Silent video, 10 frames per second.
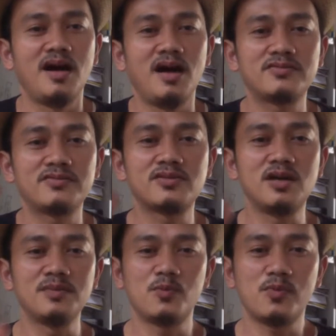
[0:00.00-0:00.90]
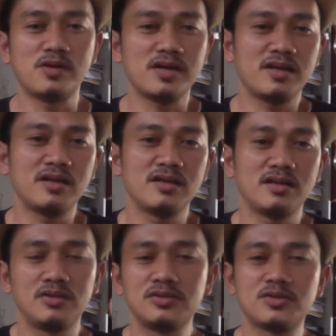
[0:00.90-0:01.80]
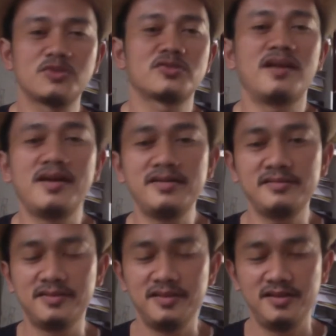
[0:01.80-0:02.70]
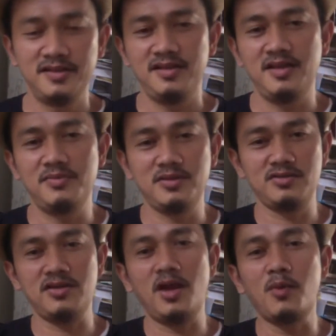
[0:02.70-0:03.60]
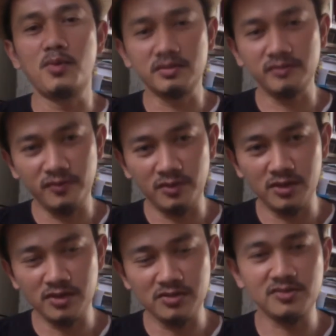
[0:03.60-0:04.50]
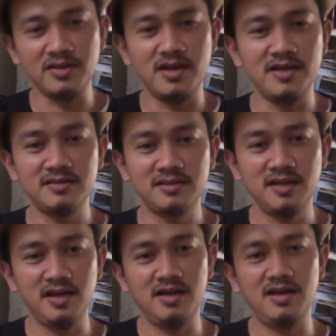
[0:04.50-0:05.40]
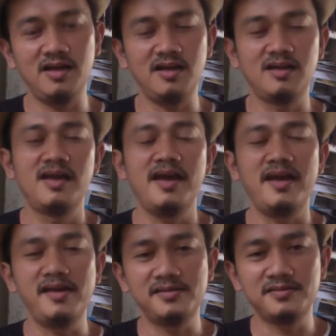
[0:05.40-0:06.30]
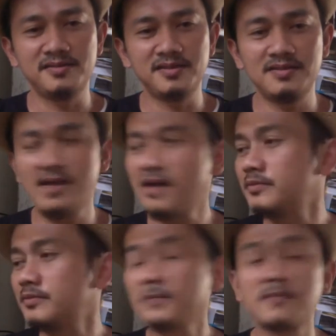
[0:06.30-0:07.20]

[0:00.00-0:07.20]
I stopped working on cruise line, yeah, because I worked before on cruise line. And now